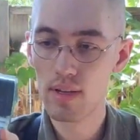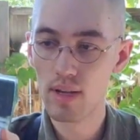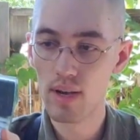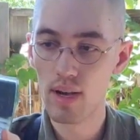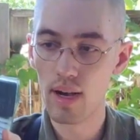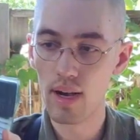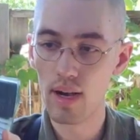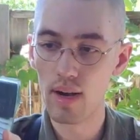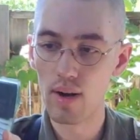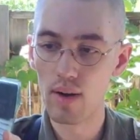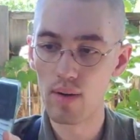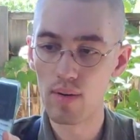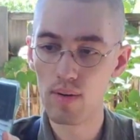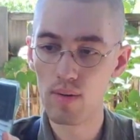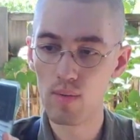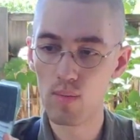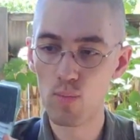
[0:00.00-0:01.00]

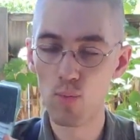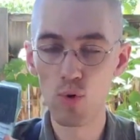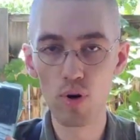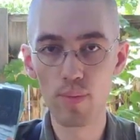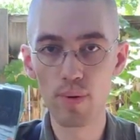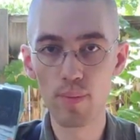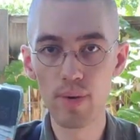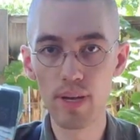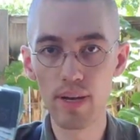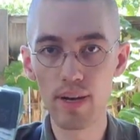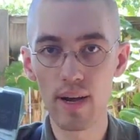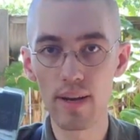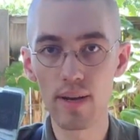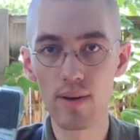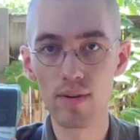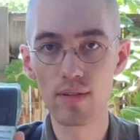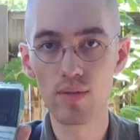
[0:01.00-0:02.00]
warp a bit. I
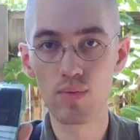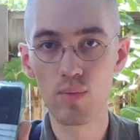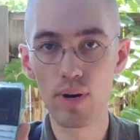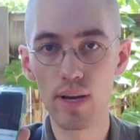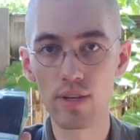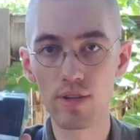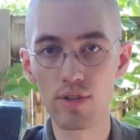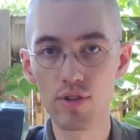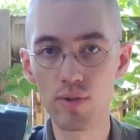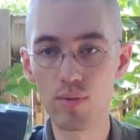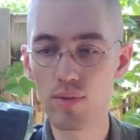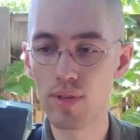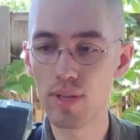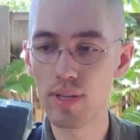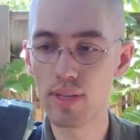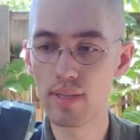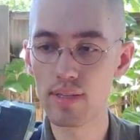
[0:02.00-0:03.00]
noticed when I shoot
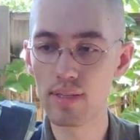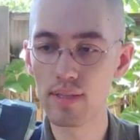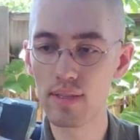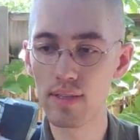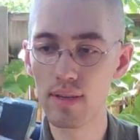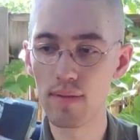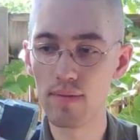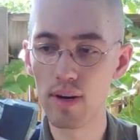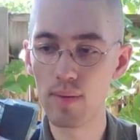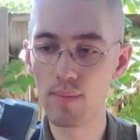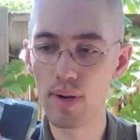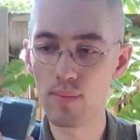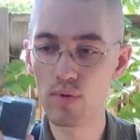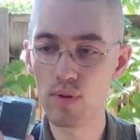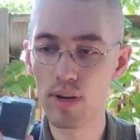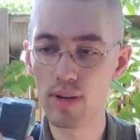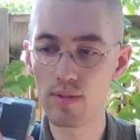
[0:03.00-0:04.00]
this, if I
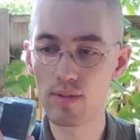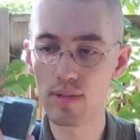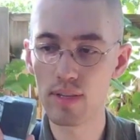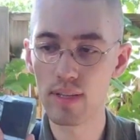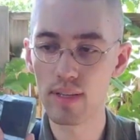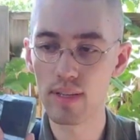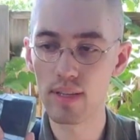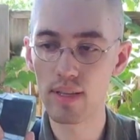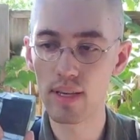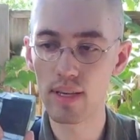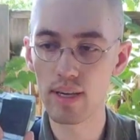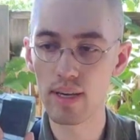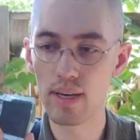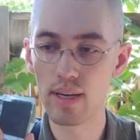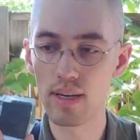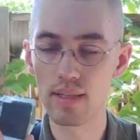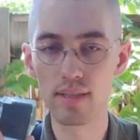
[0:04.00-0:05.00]
remember right, it was in
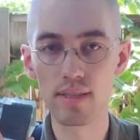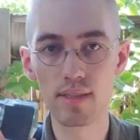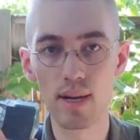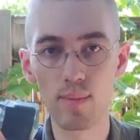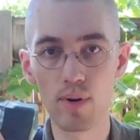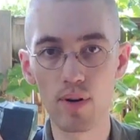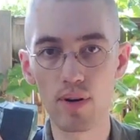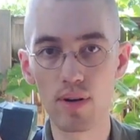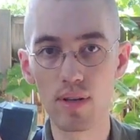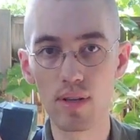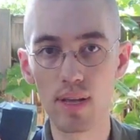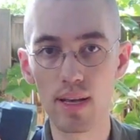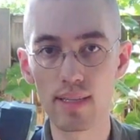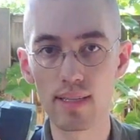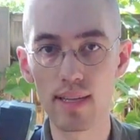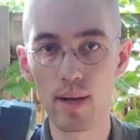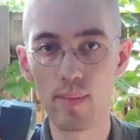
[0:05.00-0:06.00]
the summer
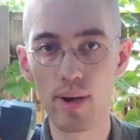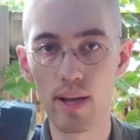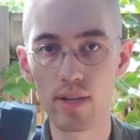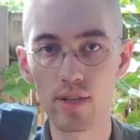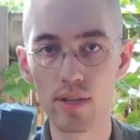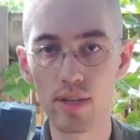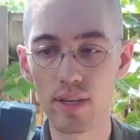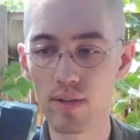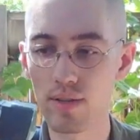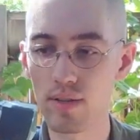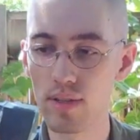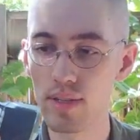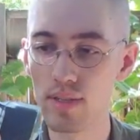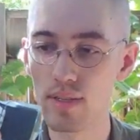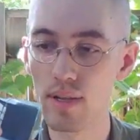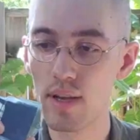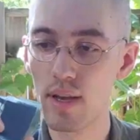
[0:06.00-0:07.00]
last time I actually used this,